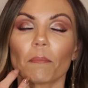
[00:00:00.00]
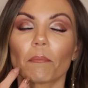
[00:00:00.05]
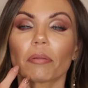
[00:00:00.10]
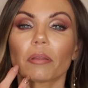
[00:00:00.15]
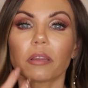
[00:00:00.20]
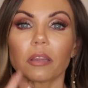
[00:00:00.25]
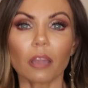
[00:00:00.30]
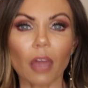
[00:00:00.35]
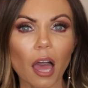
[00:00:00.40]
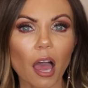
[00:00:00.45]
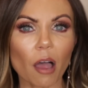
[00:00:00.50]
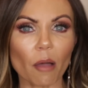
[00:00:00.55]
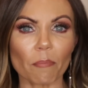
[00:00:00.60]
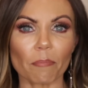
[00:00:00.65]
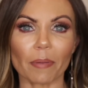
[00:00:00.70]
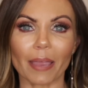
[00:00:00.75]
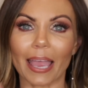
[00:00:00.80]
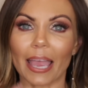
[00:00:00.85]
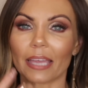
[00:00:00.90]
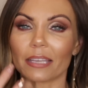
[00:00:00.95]

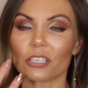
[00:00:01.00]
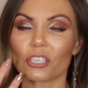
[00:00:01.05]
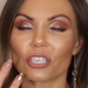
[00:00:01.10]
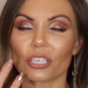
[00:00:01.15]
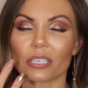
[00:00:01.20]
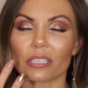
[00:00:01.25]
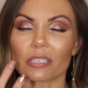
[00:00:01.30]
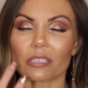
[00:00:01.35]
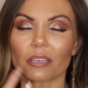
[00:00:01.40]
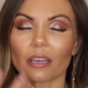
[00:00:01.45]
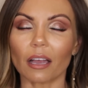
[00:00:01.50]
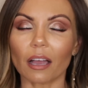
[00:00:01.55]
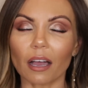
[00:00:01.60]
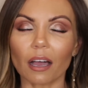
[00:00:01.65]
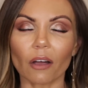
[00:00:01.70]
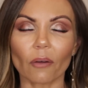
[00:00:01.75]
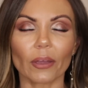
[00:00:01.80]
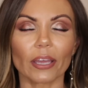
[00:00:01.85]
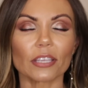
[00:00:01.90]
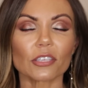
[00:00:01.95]
plump and just,
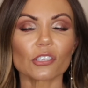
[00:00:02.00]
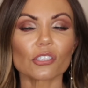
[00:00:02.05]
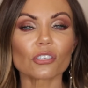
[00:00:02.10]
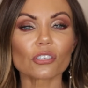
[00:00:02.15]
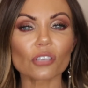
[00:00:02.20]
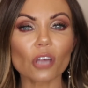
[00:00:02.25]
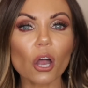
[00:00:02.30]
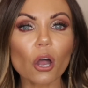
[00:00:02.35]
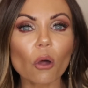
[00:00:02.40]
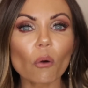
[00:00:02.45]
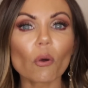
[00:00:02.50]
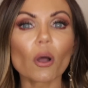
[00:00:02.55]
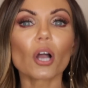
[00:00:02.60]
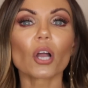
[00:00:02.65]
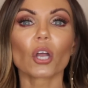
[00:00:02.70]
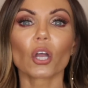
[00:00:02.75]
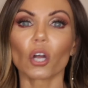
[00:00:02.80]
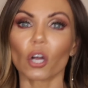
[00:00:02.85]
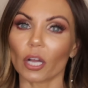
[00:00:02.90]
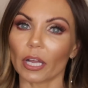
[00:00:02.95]
oh, it's
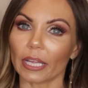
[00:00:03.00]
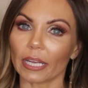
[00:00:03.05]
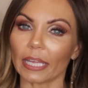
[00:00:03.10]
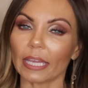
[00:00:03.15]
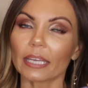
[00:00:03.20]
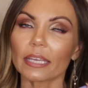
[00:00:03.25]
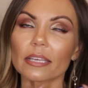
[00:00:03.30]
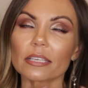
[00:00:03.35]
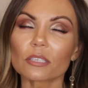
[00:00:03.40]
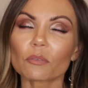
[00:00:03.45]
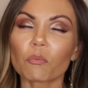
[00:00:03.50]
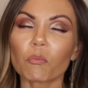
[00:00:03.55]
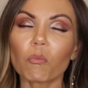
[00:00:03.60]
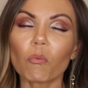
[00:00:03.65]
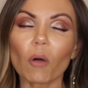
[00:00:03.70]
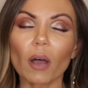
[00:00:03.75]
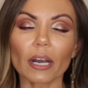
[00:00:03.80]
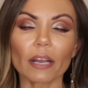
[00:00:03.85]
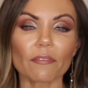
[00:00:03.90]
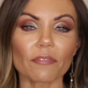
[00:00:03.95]
so good. It is
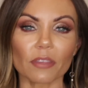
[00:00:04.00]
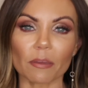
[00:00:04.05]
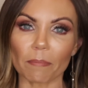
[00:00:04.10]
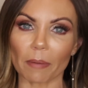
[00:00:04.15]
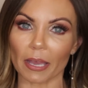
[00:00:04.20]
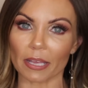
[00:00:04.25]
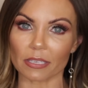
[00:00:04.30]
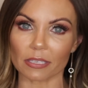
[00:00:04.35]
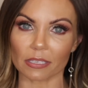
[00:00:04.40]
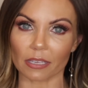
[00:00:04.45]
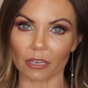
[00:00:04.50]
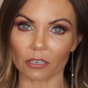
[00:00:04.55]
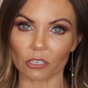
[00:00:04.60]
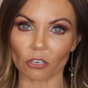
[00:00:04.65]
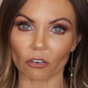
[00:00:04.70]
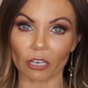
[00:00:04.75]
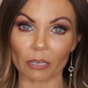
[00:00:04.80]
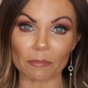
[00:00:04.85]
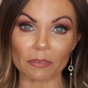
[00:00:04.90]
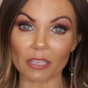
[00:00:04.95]
one of the best skin
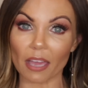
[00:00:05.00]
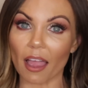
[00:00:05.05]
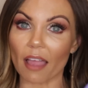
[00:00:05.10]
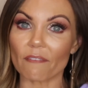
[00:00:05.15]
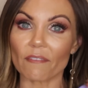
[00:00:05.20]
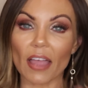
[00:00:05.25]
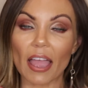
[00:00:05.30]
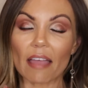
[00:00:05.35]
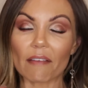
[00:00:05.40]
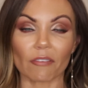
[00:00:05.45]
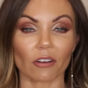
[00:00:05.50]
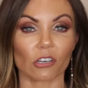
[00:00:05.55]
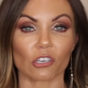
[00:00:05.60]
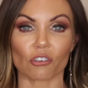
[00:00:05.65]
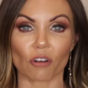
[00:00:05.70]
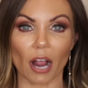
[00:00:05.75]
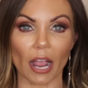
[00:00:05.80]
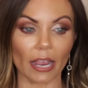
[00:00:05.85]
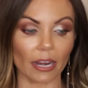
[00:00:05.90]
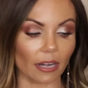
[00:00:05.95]
creams I've ever
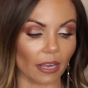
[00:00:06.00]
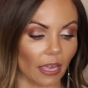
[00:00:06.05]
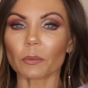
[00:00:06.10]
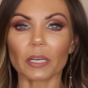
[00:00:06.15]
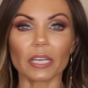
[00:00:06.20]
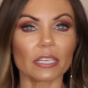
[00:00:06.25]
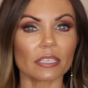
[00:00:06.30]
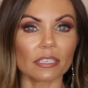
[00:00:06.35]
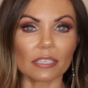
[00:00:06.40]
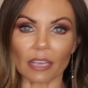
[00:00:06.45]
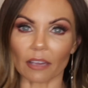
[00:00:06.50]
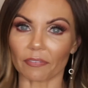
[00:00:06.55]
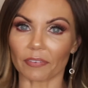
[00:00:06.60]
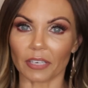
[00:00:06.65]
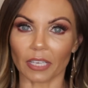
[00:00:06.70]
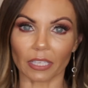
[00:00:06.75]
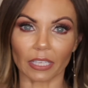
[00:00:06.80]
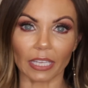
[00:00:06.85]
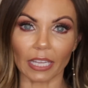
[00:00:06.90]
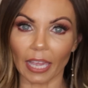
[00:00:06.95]
tried. This one is
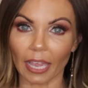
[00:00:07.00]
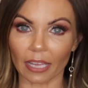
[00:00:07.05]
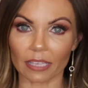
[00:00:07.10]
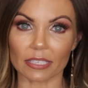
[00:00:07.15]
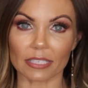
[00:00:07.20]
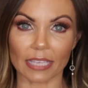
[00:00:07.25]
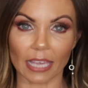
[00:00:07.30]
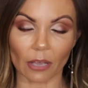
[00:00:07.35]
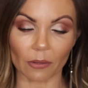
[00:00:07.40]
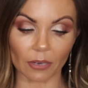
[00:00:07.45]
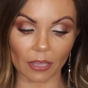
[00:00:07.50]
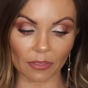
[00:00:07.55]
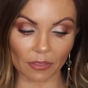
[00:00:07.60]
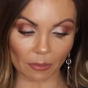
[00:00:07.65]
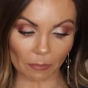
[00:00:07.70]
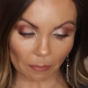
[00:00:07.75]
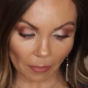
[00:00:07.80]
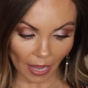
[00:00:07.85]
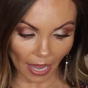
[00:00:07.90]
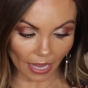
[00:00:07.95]
definitely hands down
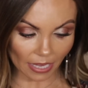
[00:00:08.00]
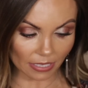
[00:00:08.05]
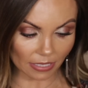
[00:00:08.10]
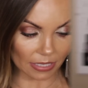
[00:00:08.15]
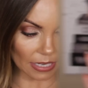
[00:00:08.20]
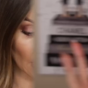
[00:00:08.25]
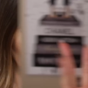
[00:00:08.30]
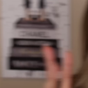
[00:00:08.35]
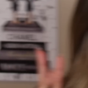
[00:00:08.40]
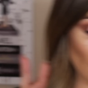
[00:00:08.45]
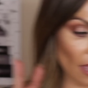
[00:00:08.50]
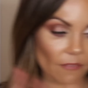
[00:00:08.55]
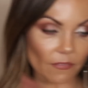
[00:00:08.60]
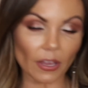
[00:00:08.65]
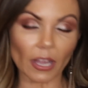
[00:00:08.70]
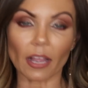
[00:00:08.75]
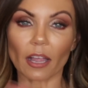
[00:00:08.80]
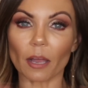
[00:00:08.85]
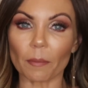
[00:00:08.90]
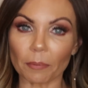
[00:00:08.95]
the best. So I have
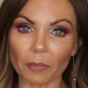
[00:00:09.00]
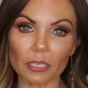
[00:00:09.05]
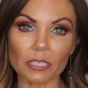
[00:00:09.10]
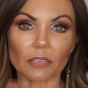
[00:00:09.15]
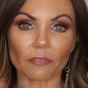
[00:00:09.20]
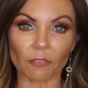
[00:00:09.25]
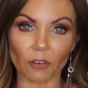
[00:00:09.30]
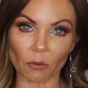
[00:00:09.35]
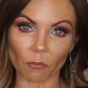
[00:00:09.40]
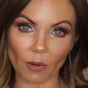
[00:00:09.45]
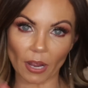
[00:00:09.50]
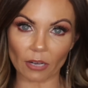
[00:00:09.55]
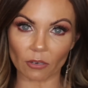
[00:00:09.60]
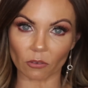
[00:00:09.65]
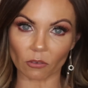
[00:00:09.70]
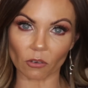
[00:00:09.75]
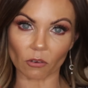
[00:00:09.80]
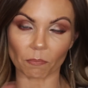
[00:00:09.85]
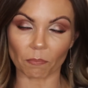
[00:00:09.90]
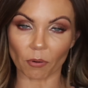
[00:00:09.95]
a couple of different
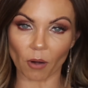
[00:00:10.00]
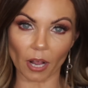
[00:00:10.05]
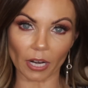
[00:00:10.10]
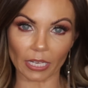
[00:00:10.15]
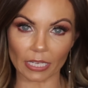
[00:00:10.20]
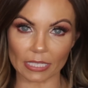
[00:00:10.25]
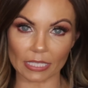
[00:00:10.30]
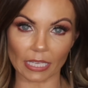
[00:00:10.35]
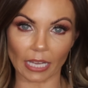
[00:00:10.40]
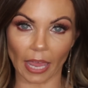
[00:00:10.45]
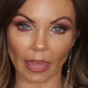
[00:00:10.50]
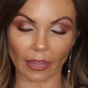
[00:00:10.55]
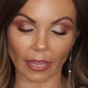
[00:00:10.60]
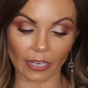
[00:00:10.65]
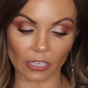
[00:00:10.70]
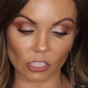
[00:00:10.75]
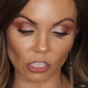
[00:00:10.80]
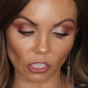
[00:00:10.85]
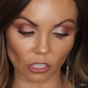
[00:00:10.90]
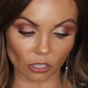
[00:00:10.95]
retinol products that I
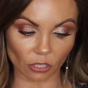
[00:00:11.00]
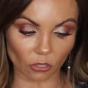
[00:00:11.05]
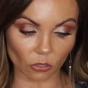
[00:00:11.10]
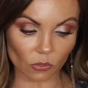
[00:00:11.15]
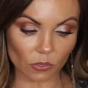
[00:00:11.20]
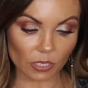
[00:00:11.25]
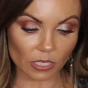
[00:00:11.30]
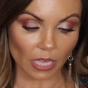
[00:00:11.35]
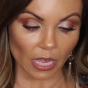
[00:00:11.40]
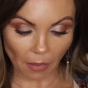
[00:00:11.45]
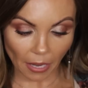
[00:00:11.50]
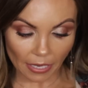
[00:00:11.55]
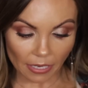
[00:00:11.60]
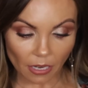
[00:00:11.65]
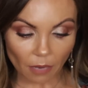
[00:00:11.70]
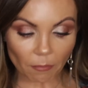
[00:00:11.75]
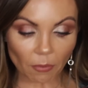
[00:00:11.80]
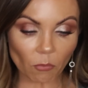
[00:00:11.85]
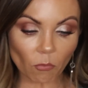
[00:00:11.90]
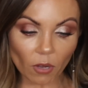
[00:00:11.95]
like to use. My
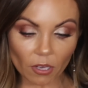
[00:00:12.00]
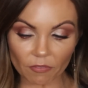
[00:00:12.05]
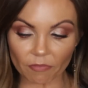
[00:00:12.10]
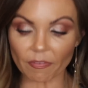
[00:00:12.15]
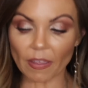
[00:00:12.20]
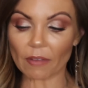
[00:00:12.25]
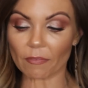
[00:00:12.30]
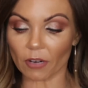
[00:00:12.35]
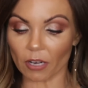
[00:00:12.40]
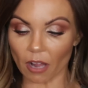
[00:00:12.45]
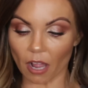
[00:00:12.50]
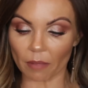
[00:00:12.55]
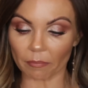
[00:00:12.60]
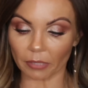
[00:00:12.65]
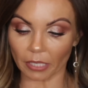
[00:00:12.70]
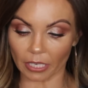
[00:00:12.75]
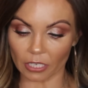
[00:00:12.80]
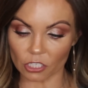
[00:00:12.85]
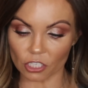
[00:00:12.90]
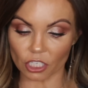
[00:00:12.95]
number one favorite
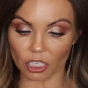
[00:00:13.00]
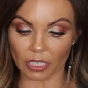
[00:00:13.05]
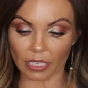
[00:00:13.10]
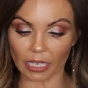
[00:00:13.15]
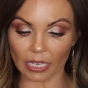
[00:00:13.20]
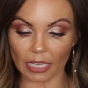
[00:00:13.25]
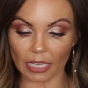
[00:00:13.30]
combination